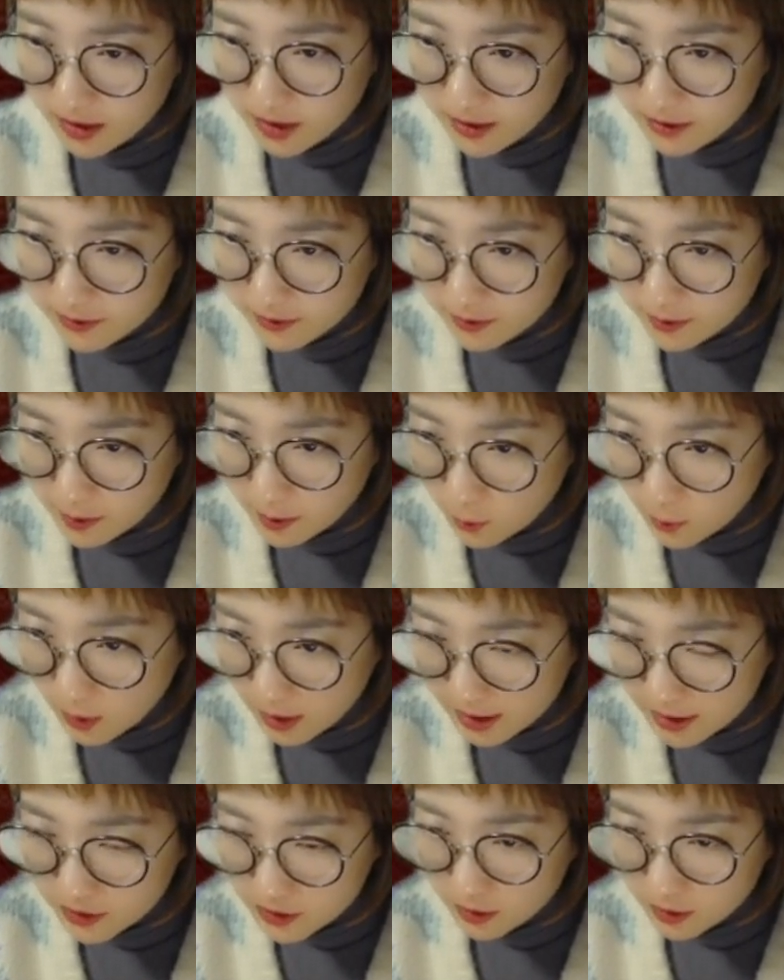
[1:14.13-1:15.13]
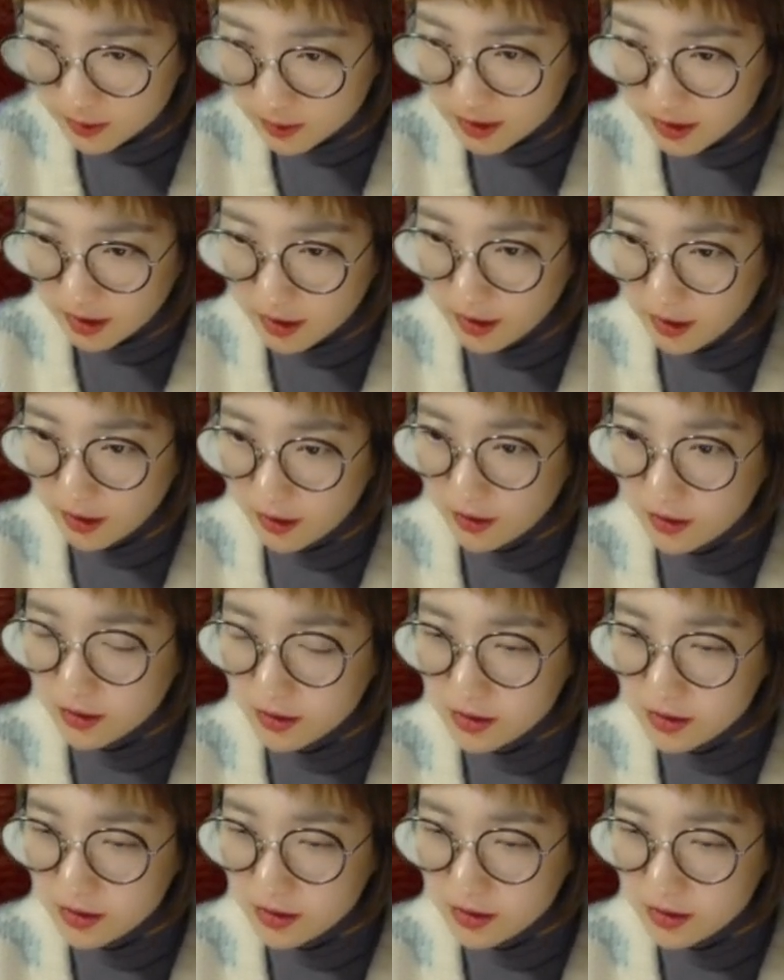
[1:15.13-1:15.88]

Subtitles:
if white jumps here?